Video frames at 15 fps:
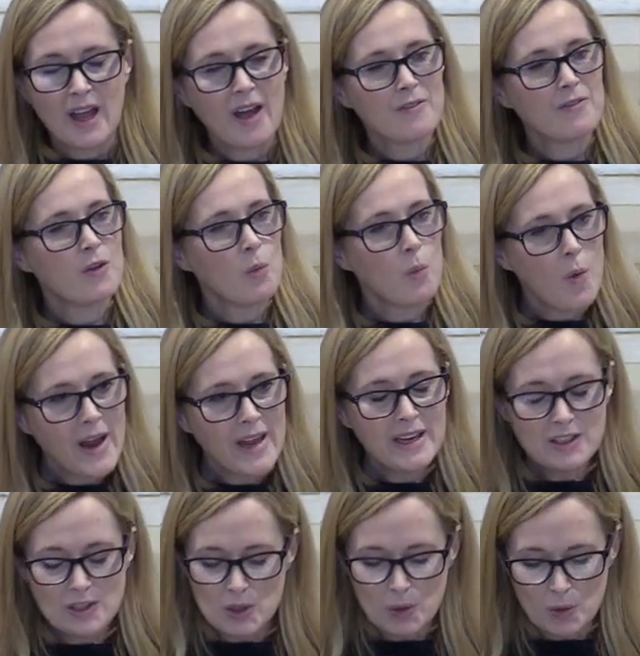And for way
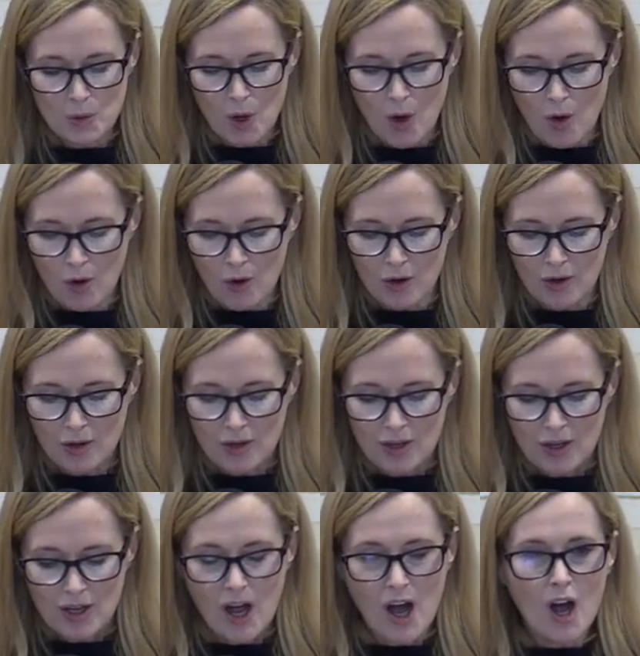too long,
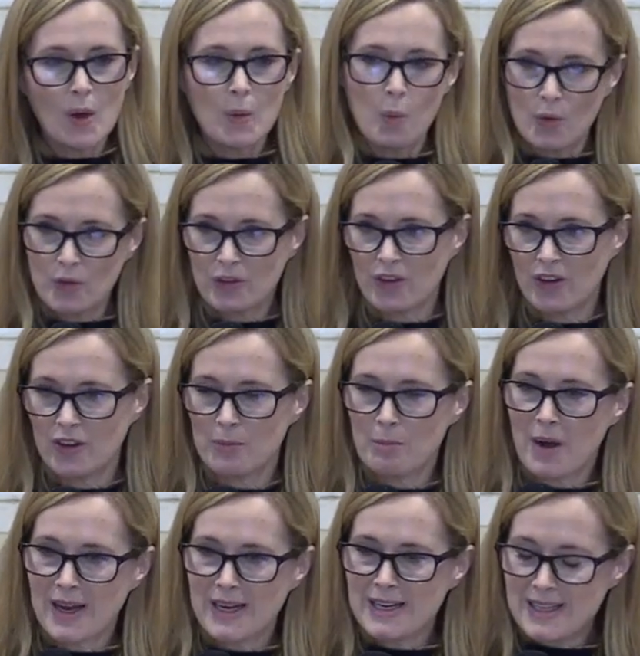I wanted
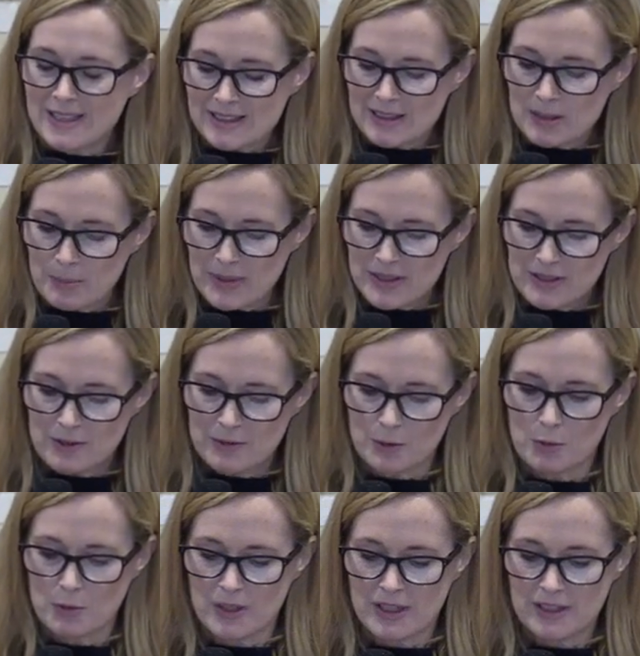my little bit of
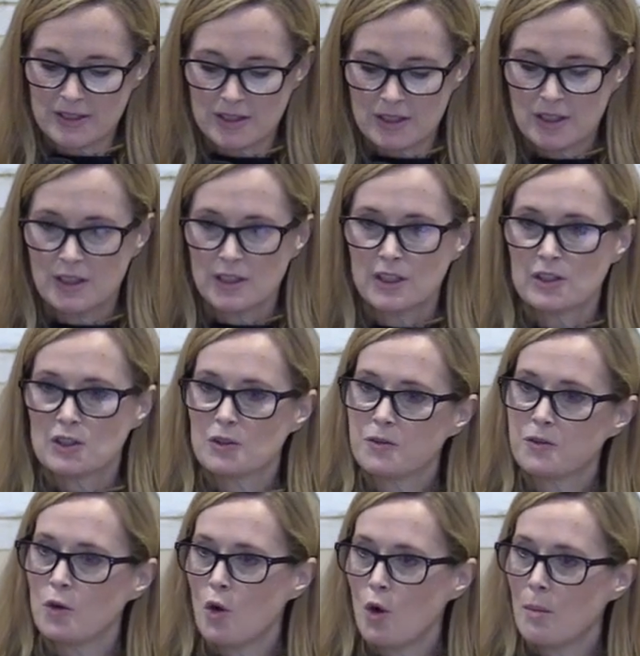grit to
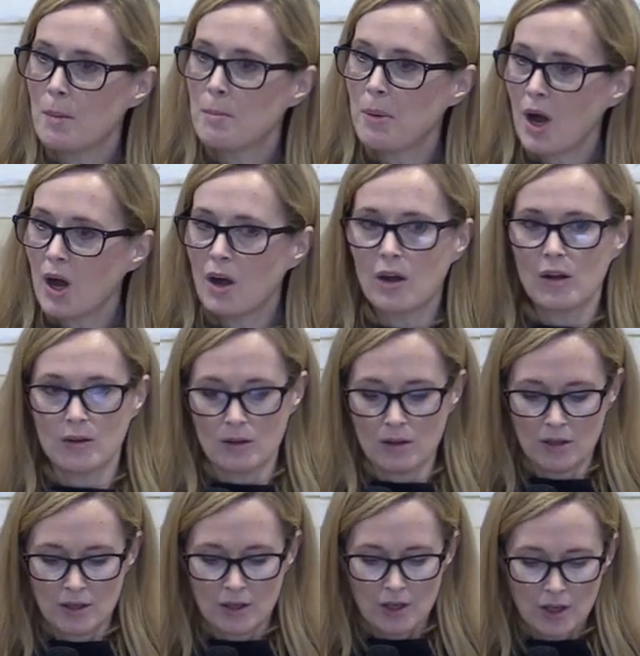form a pearl
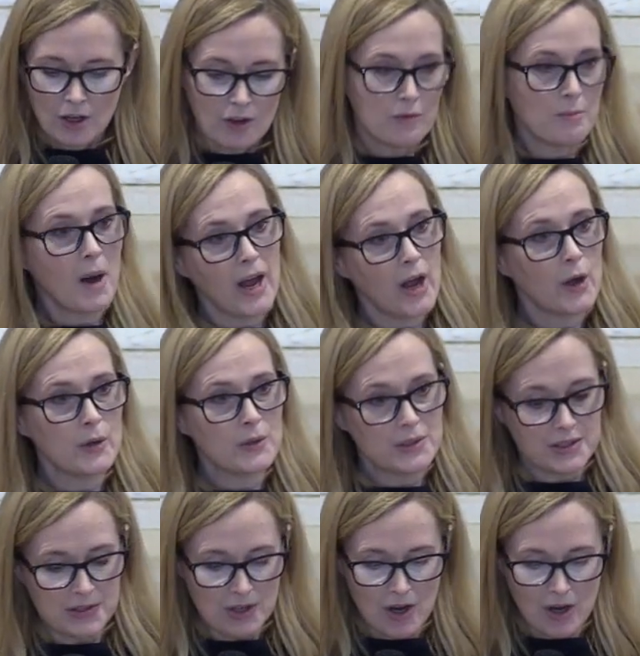of my own
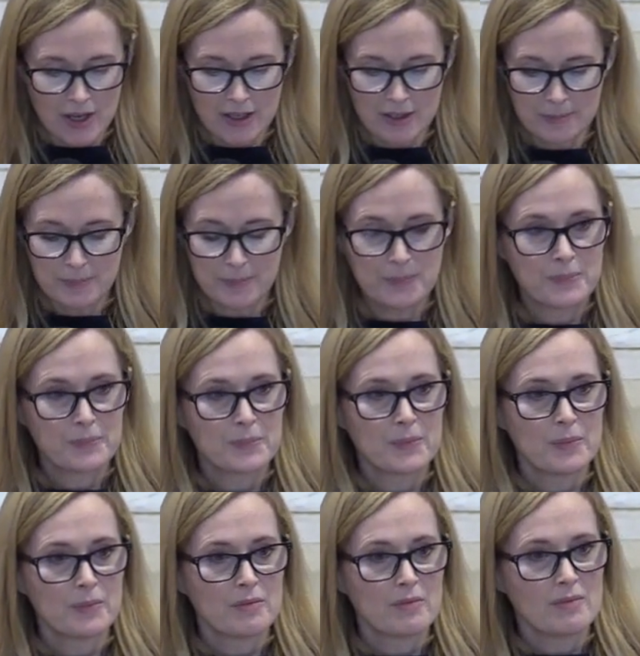design
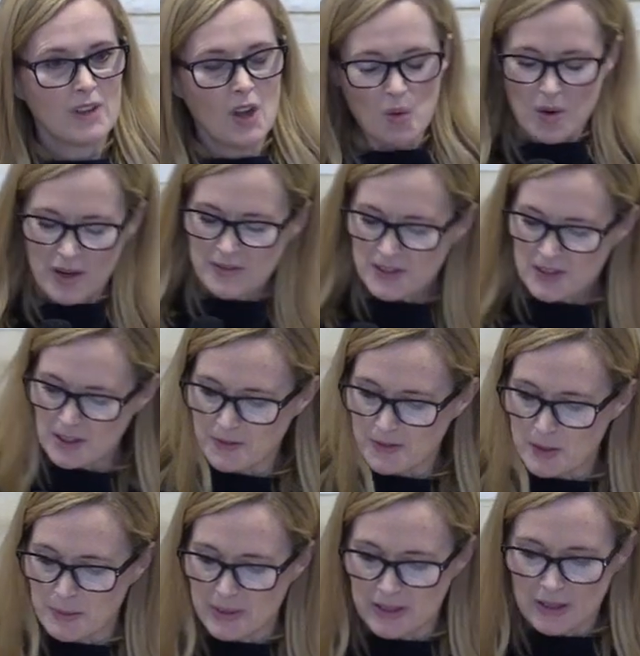oh, I've
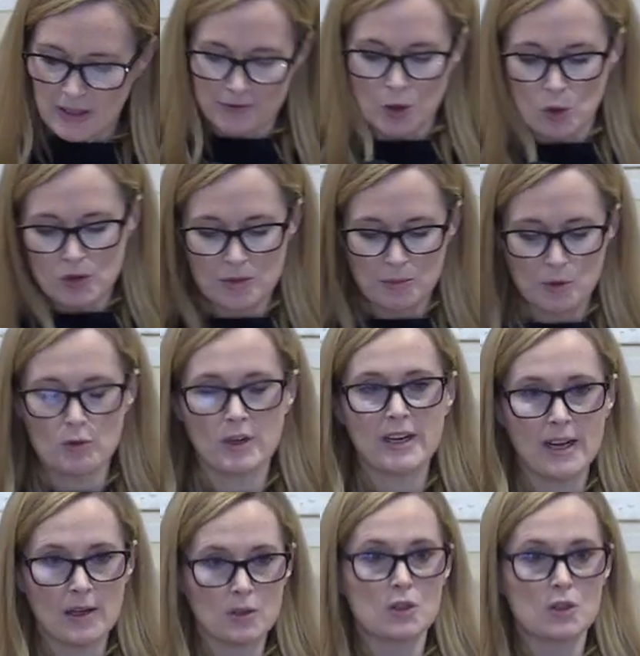suffered a bit. I've got some grit now.